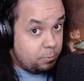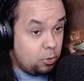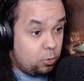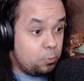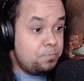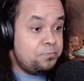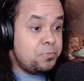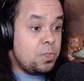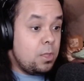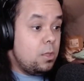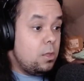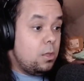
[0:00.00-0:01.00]
from you.
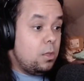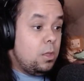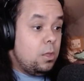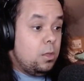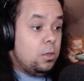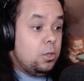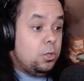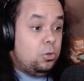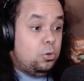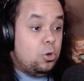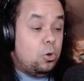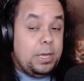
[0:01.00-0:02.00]

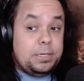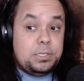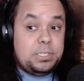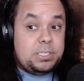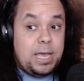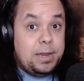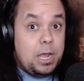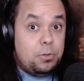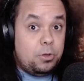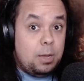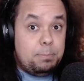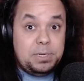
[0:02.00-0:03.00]
You don't get to decide how
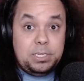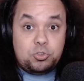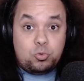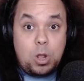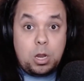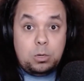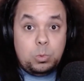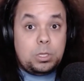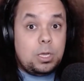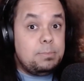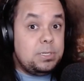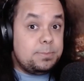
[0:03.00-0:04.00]
the company is run, what
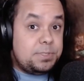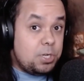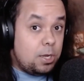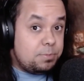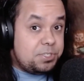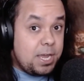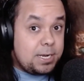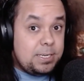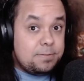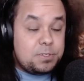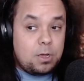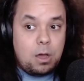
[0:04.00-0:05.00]
the company's
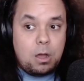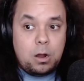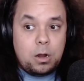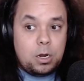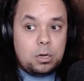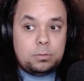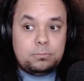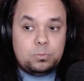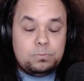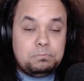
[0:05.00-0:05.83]
objectives are.